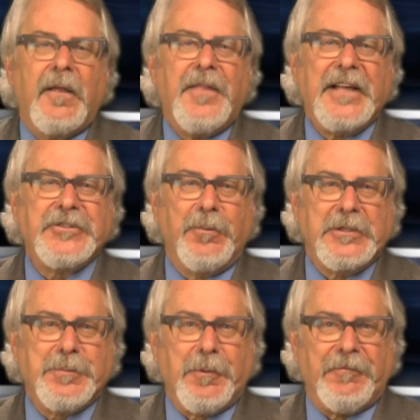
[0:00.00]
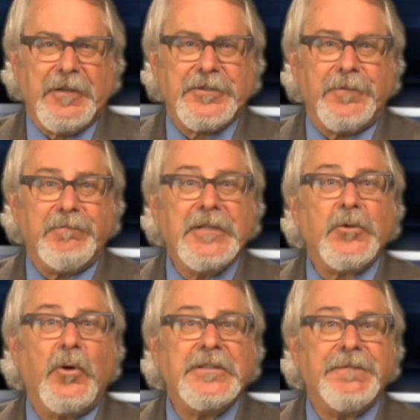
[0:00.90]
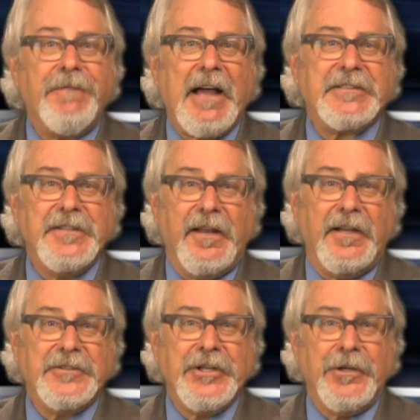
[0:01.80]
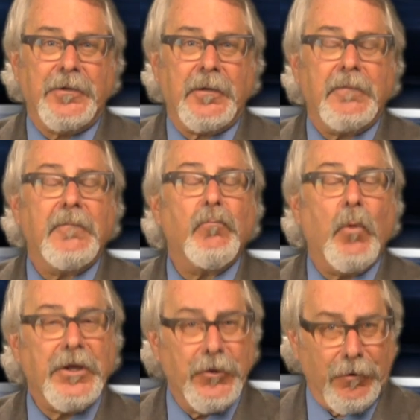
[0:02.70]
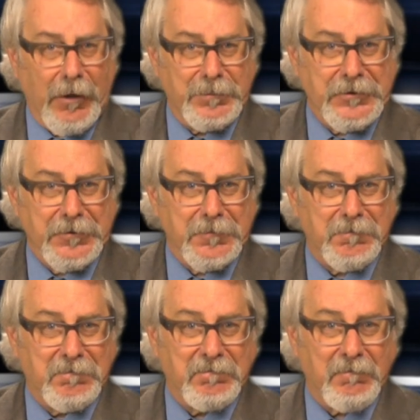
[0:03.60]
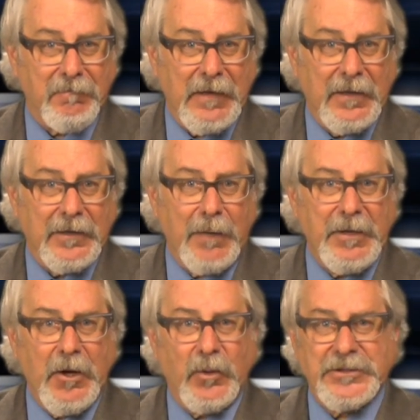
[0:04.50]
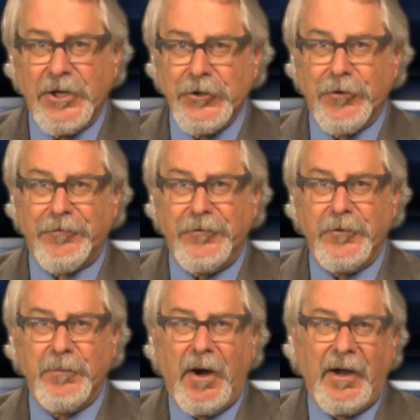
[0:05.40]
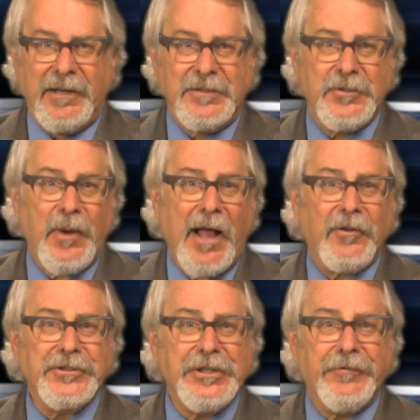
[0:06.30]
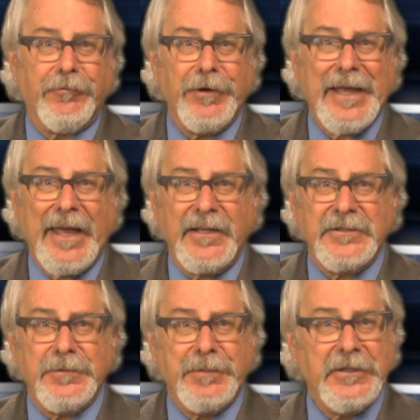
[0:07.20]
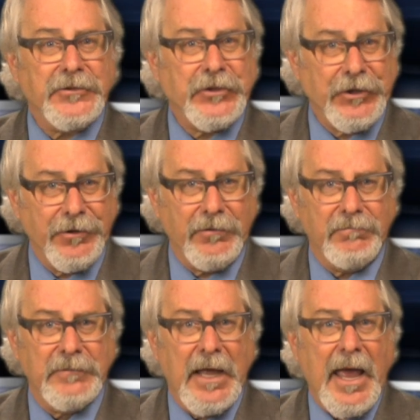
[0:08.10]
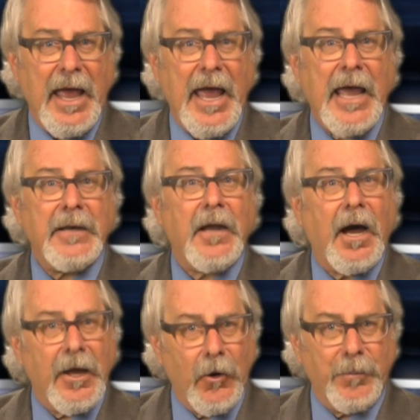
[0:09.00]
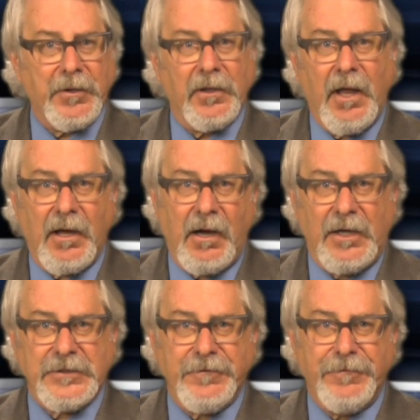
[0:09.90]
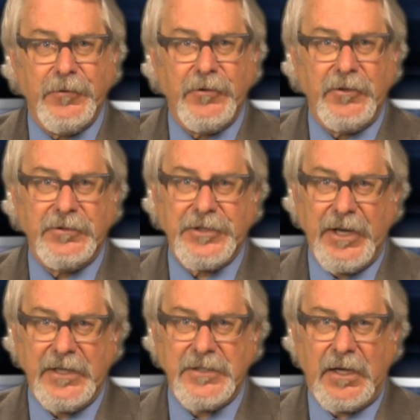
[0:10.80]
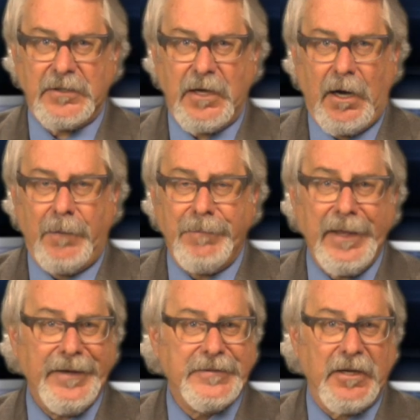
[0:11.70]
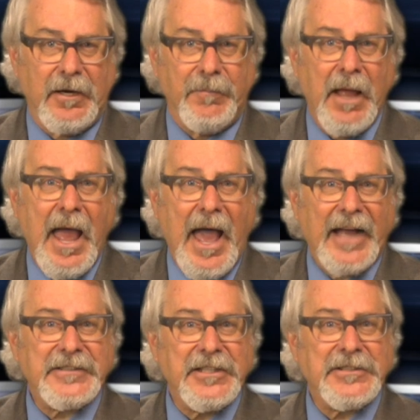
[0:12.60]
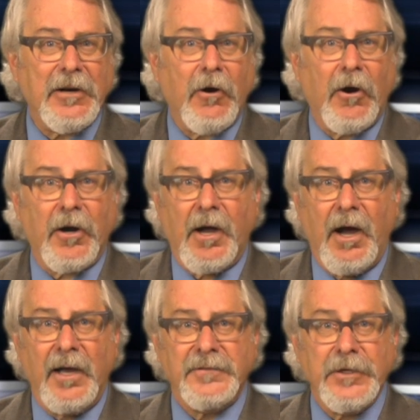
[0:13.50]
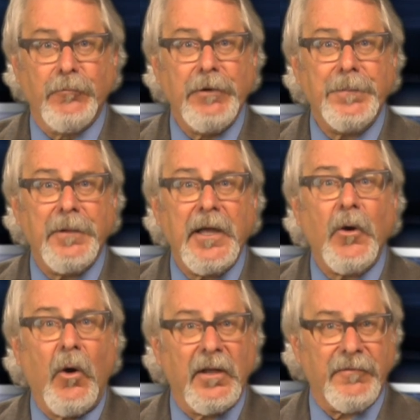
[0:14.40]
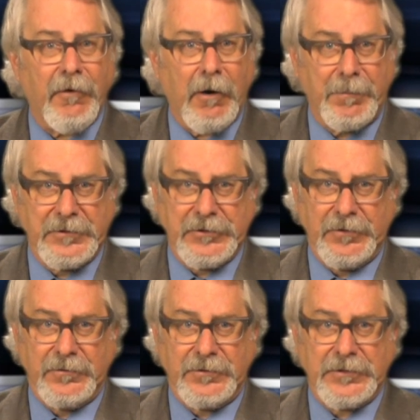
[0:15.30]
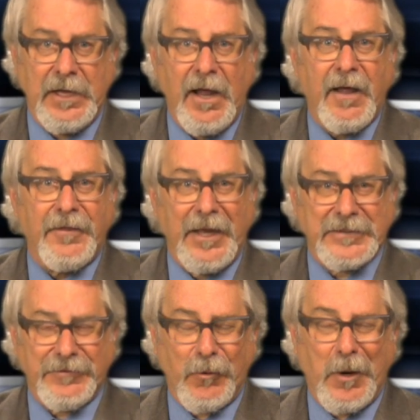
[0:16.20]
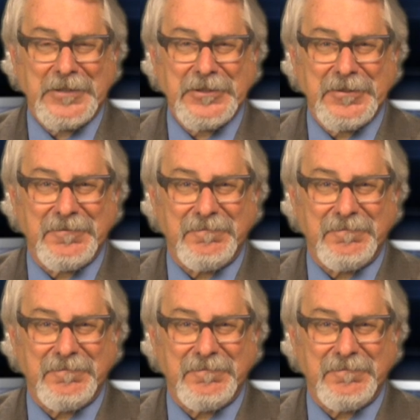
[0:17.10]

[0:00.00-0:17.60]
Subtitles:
Thanks so much, Professor. It's always fascinating to hear what you're up to. Let me know what's on your food mind. Do allergy-free eggs appeal to you? And I hope you'll log on to foodnewstoday.com anytime. Access our archives and replay all of our episodes. Thanks for watching.